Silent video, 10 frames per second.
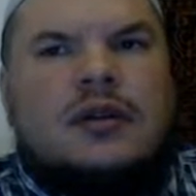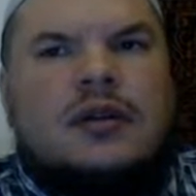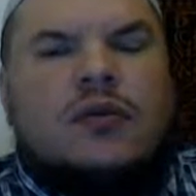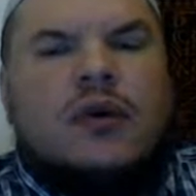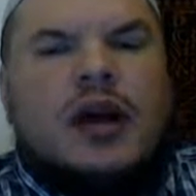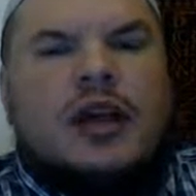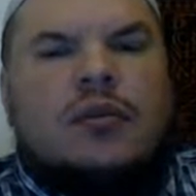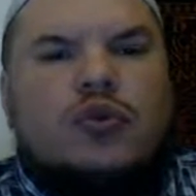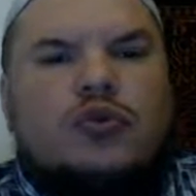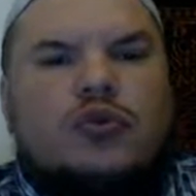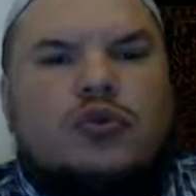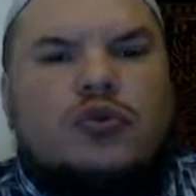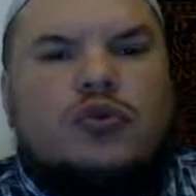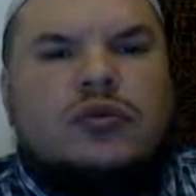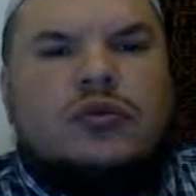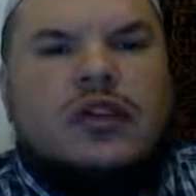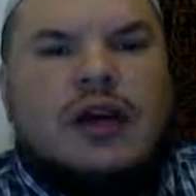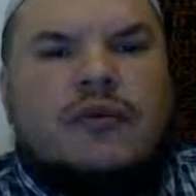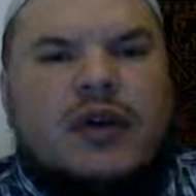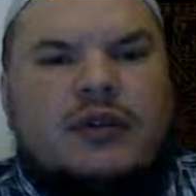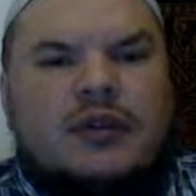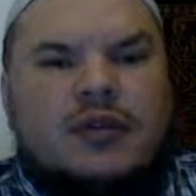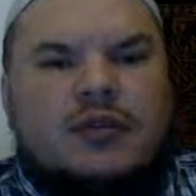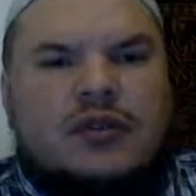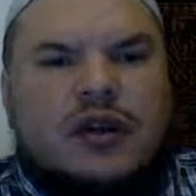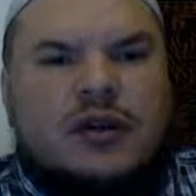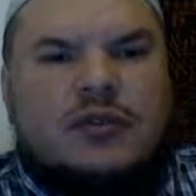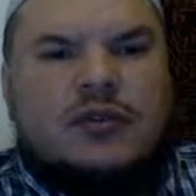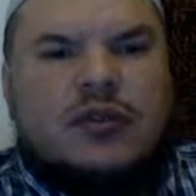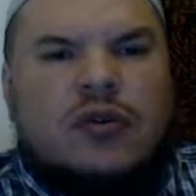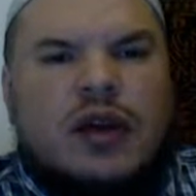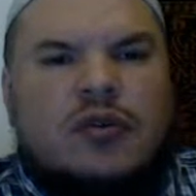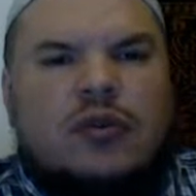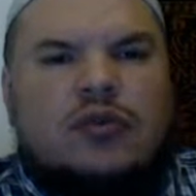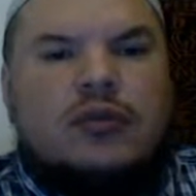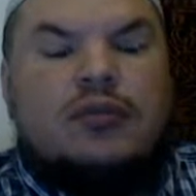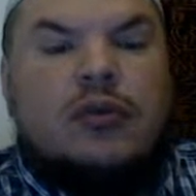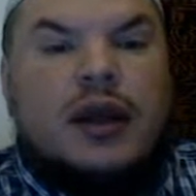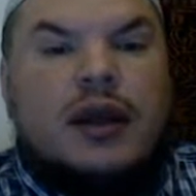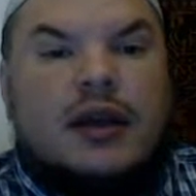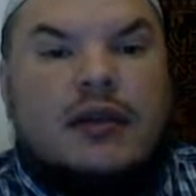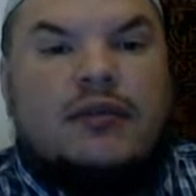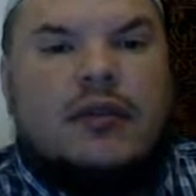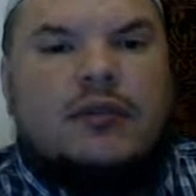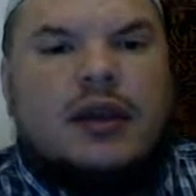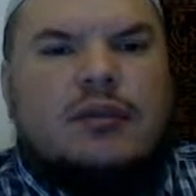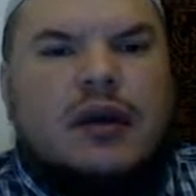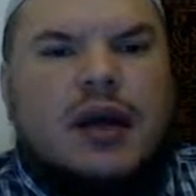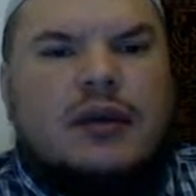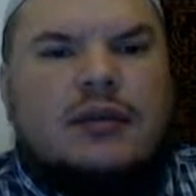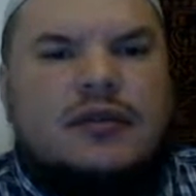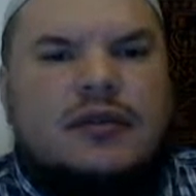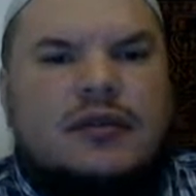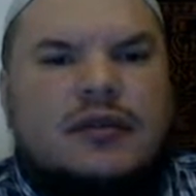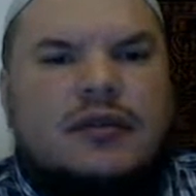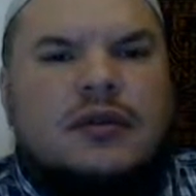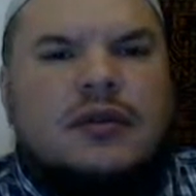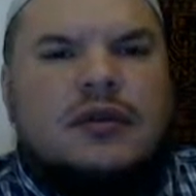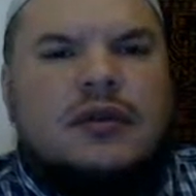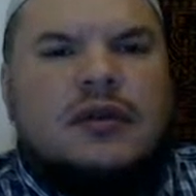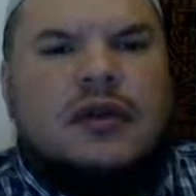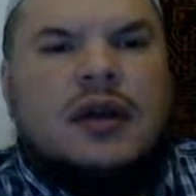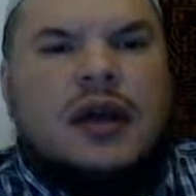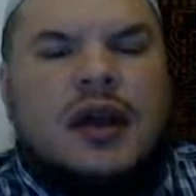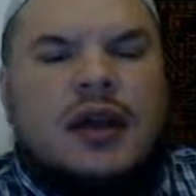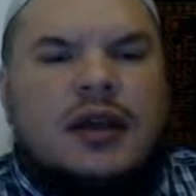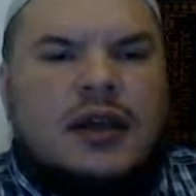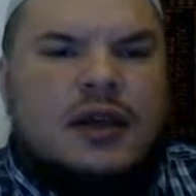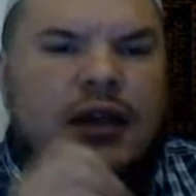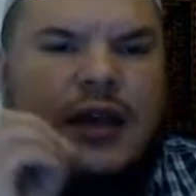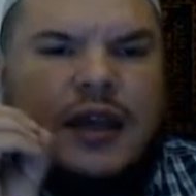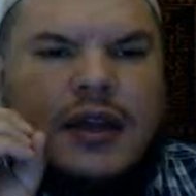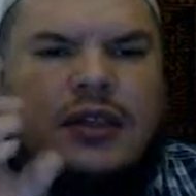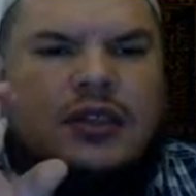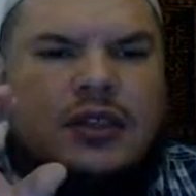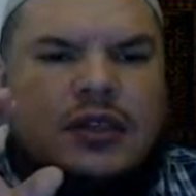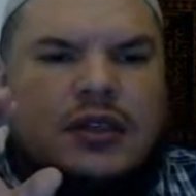were able to divest themselves or able to break from their past and engage